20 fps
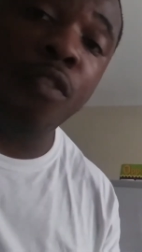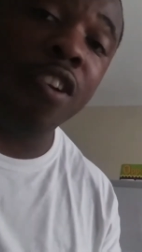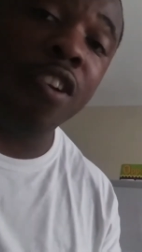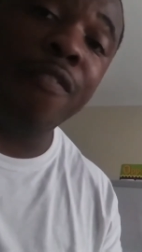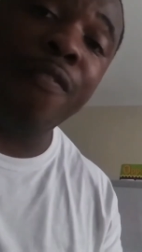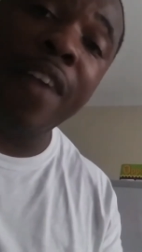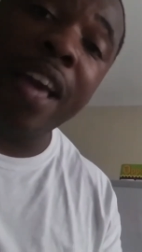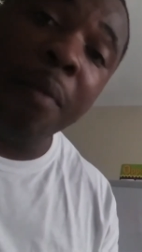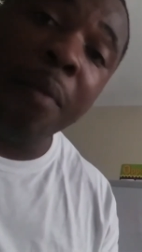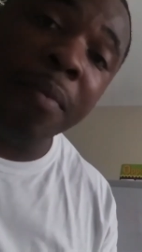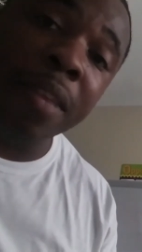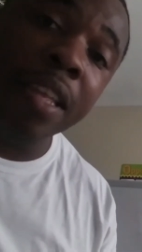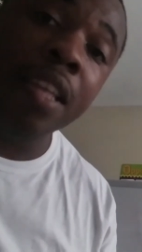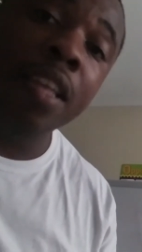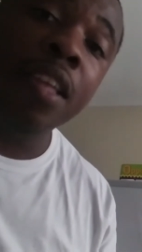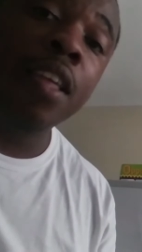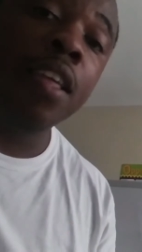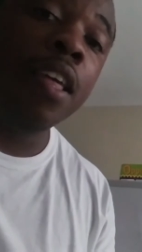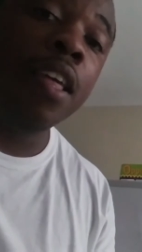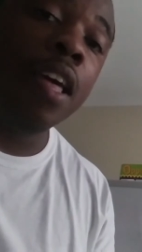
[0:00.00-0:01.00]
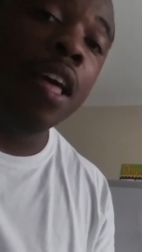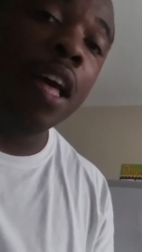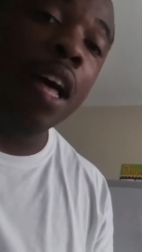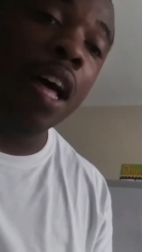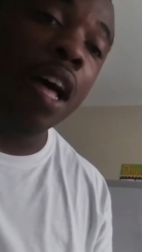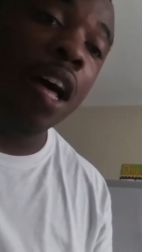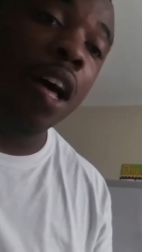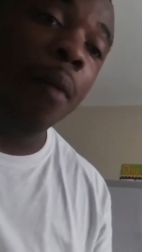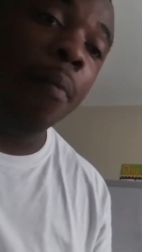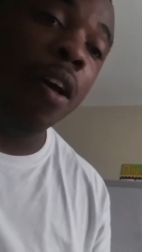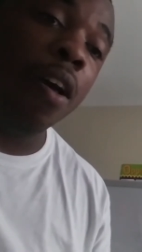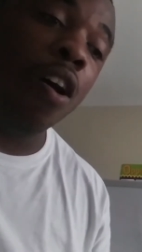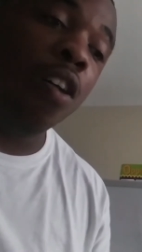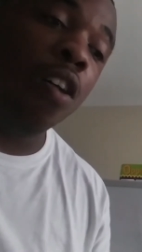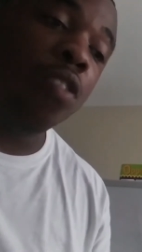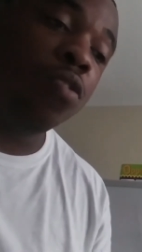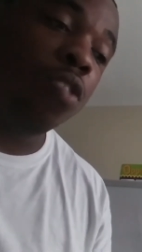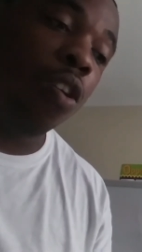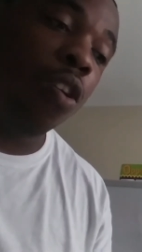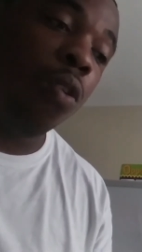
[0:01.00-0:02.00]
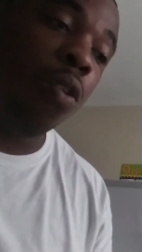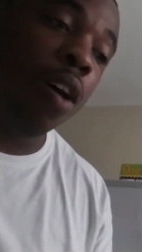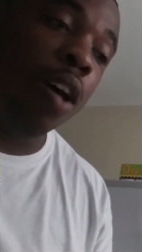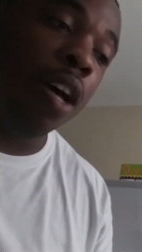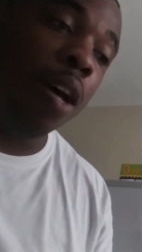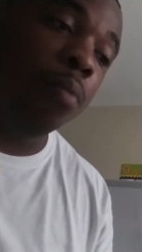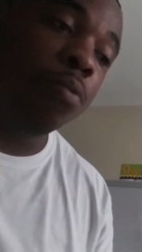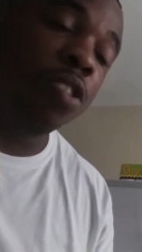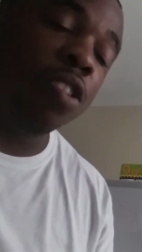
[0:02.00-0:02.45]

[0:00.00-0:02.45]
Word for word: for your family, um, and also um,